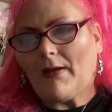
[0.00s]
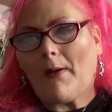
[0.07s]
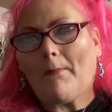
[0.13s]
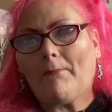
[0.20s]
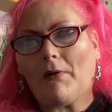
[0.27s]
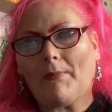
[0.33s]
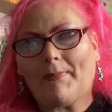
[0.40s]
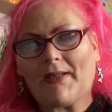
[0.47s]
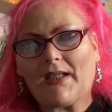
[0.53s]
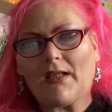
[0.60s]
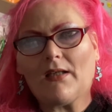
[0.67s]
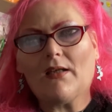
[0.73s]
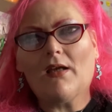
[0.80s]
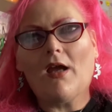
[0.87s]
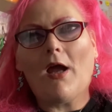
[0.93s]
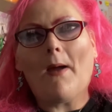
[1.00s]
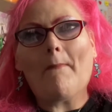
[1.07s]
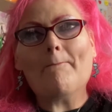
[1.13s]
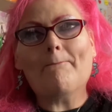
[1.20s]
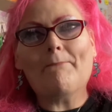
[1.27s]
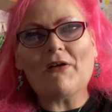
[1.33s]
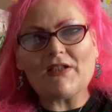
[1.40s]
body
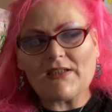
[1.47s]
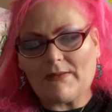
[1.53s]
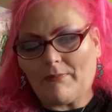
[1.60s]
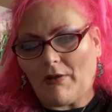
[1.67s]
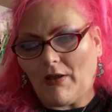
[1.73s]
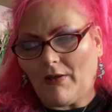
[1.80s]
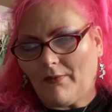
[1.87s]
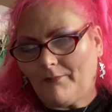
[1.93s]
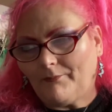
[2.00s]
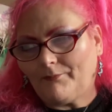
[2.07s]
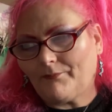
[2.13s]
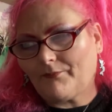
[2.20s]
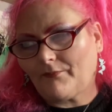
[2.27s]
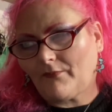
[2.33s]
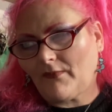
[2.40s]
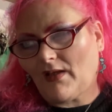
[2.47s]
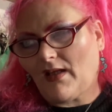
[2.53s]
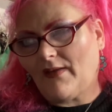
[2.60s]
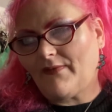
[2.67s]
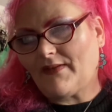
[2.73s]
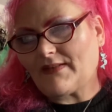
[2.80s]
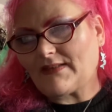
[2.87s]
balm.
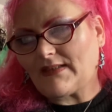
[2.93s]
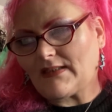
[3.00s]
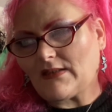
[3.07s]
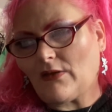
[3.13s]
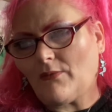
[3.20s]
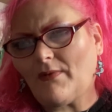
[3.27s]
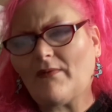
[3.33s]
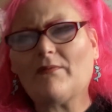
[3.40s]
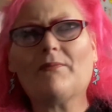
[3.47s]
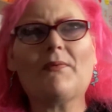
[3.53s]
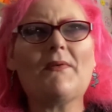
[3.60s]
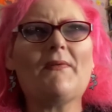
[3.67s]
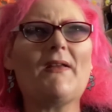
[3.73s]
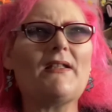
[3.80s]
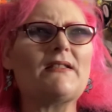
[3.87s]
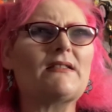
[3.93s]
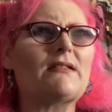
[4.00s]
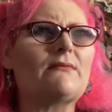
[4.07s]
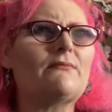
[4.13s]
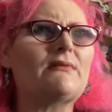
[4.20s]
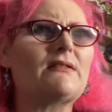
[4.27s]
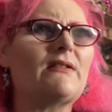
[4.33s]
And this is, oh, we've had
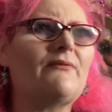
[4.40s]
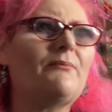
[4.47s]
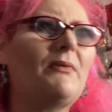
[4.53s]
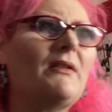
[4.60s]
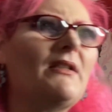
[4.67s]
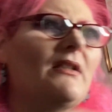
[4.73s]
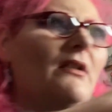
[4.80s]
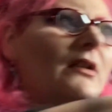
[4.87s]
some stuff by the,